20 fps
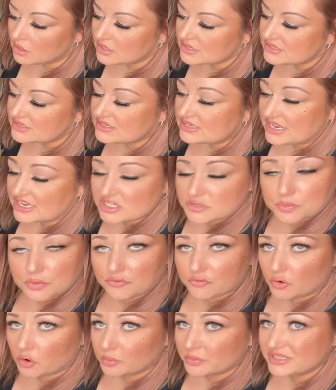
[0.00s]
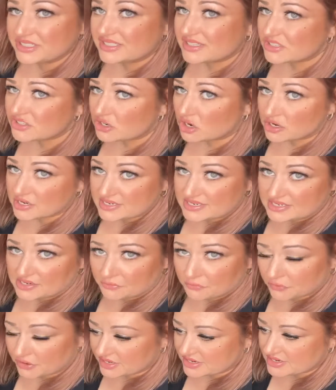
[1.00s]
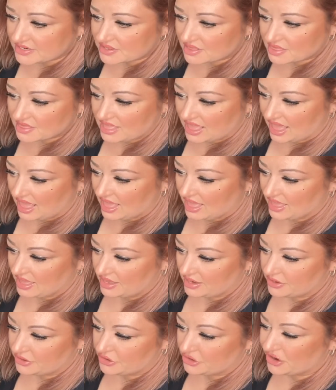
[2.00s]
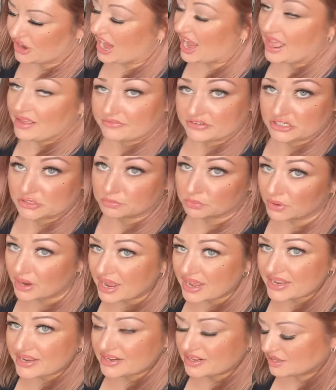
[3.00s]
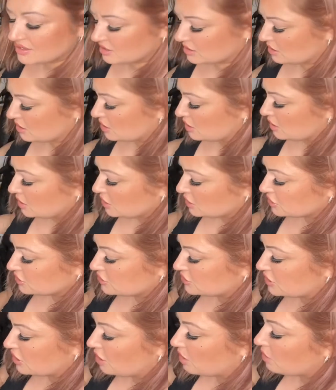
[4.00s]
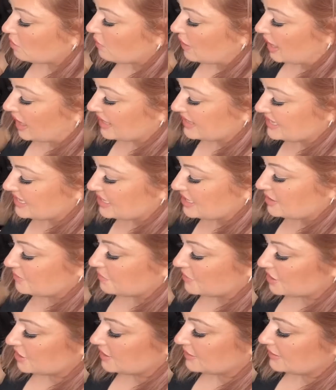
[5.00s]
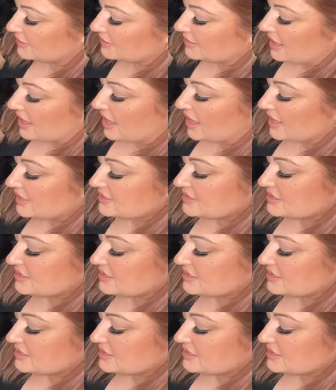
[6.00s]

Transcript: Stage performances are different than your average bride. So I keep a lot